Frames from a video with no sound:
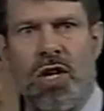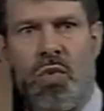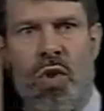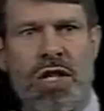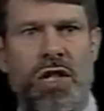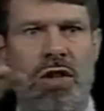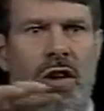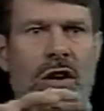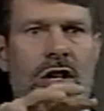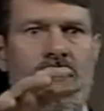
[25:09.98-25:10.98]
Once a
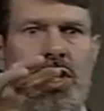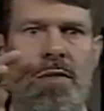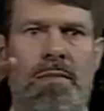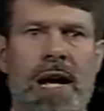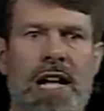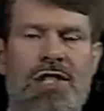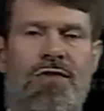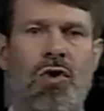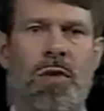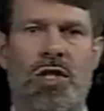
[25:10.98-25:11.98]
large mass
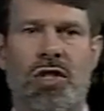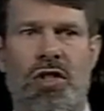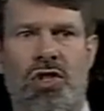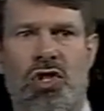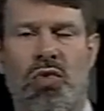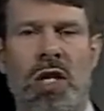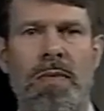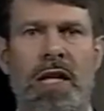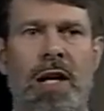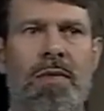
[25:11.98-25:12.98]
forms, it starts
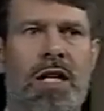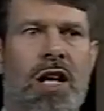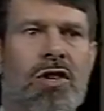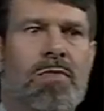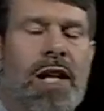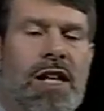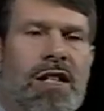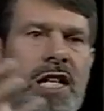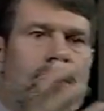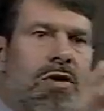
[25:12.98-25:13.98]
sweeping up the other
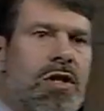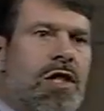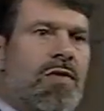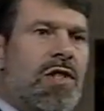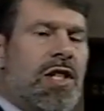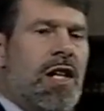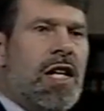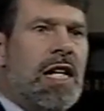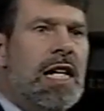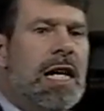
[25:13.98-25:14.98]
planetesimals in its
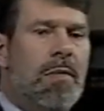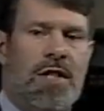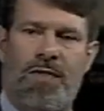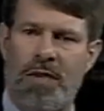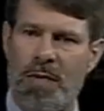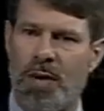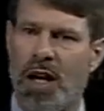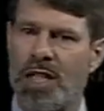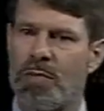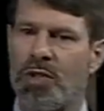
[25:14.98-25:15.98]
vicinity. But it's very
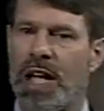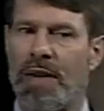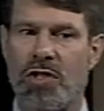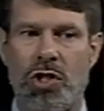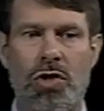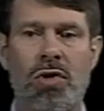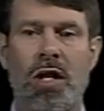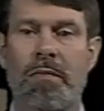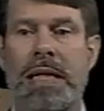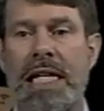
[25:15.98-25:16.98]
possible to have two
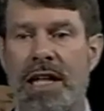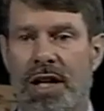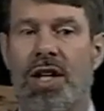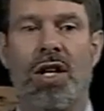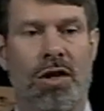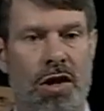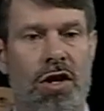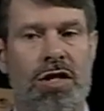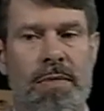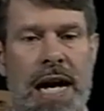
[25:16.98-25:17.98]
competing
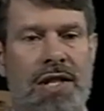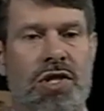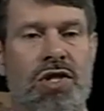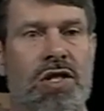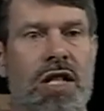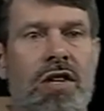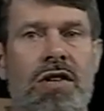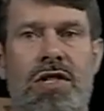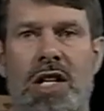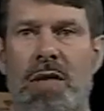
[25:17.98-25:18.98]
large masses near
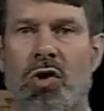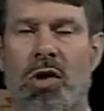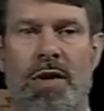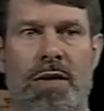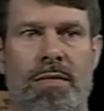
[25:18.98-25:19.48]
the same orbit.